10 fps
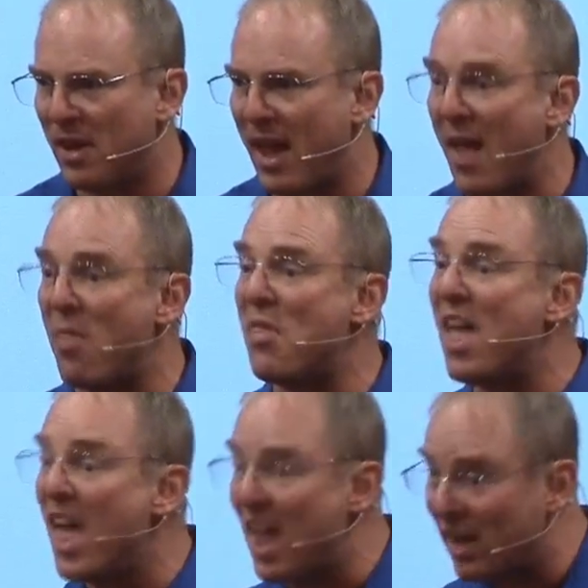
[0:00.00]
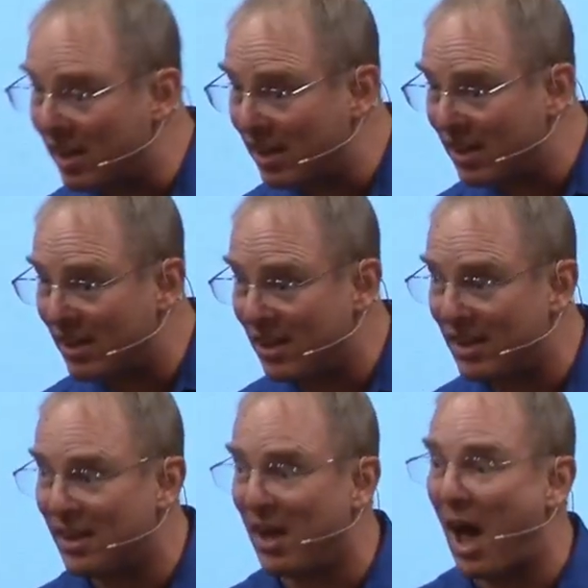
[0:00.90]
And then,
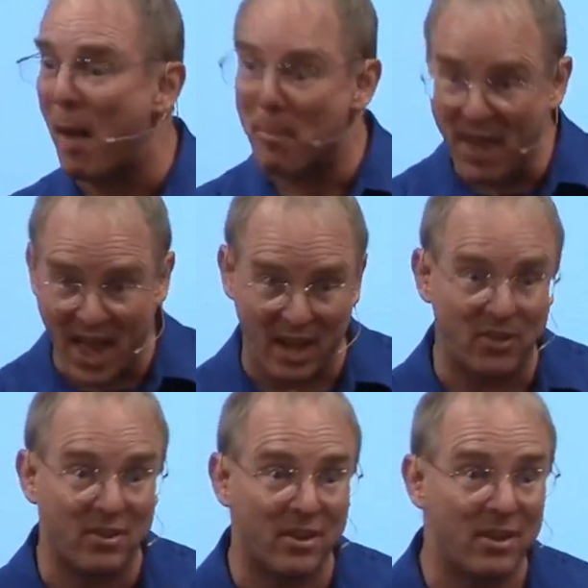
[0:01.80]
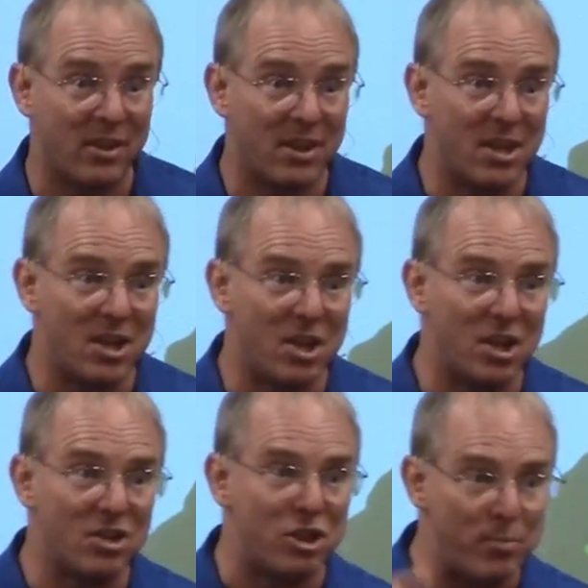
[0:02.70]
I bet,
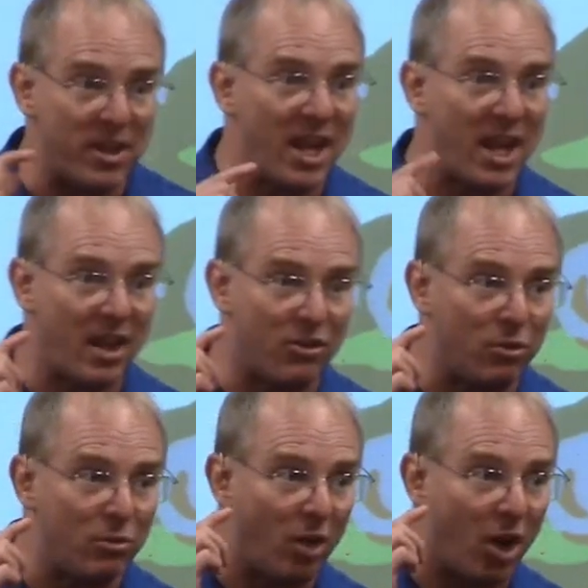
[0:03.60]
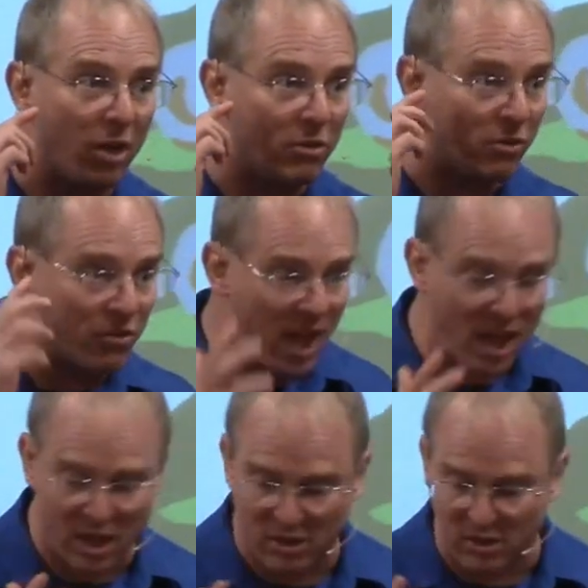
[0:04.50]
she began to
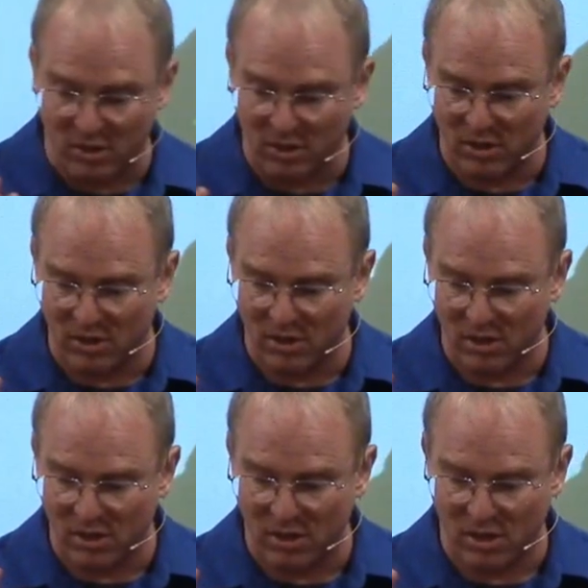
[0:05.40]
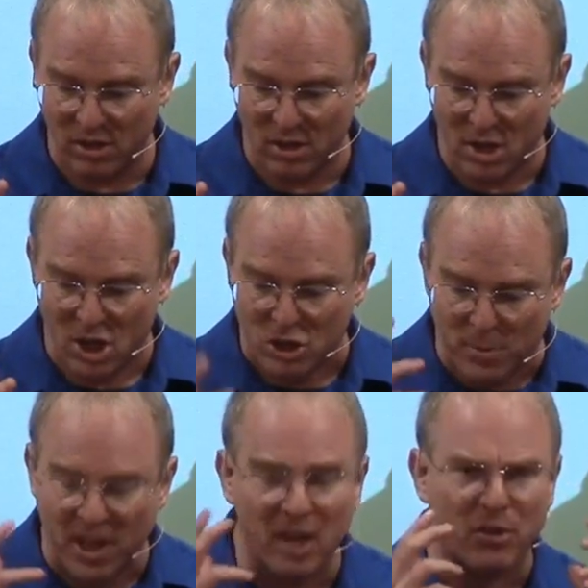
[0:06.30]
understand. She
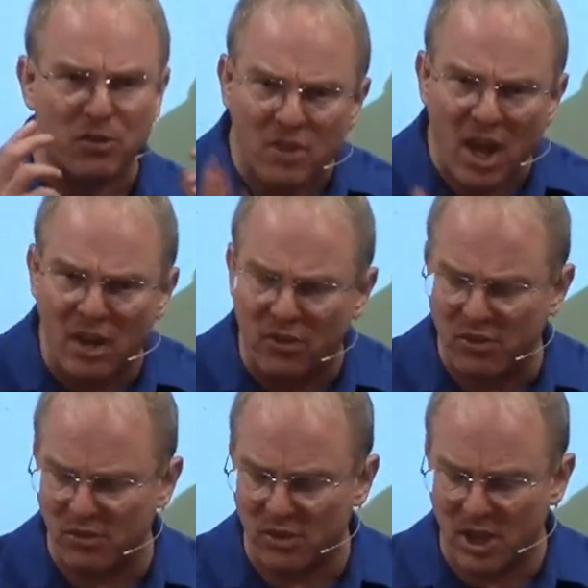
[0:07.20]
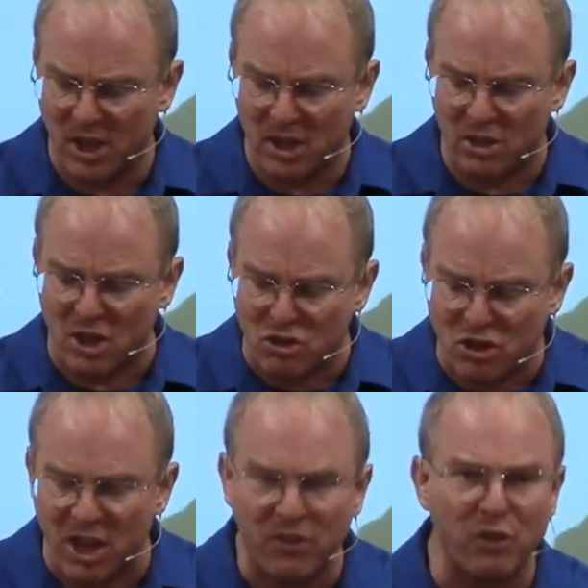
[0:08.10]
began to sense that
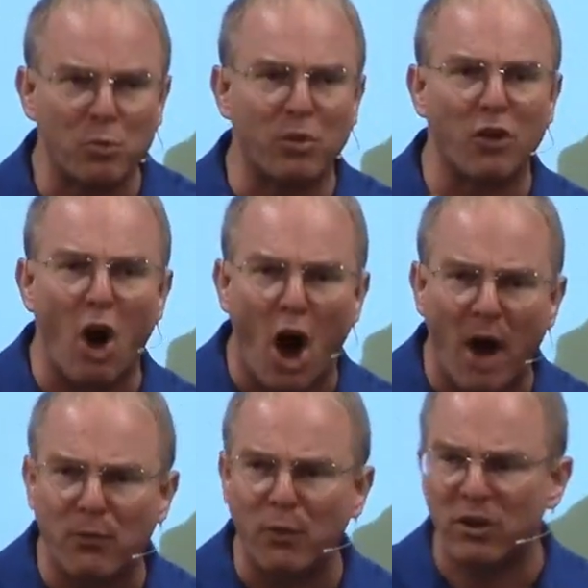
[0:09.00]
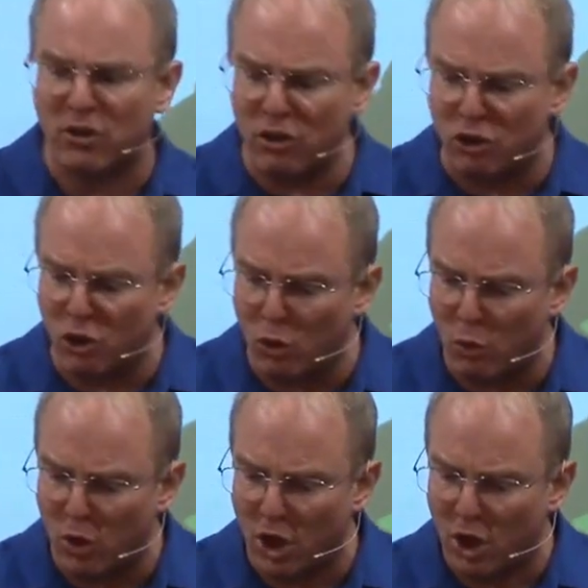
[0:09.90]
Jesus was offering to
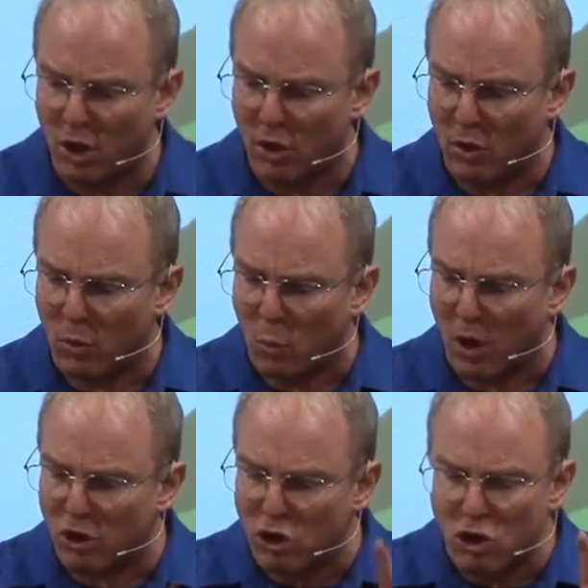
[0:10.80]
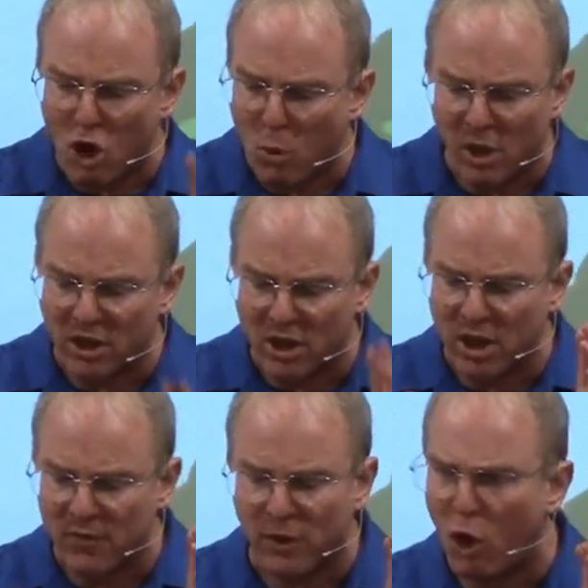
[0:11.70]
do what no one could
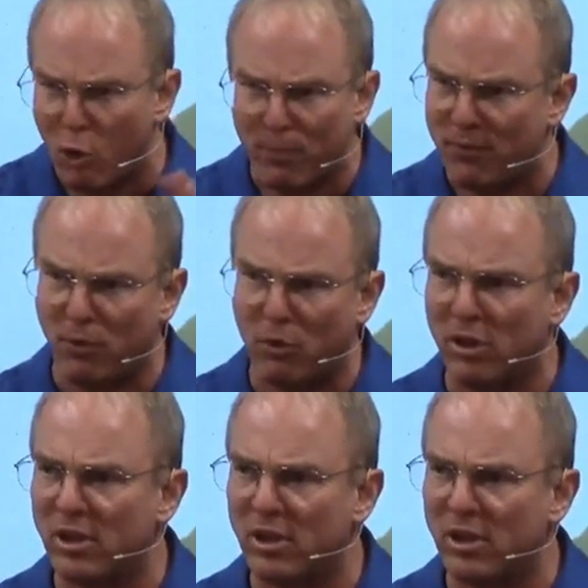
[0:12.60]
even hope for.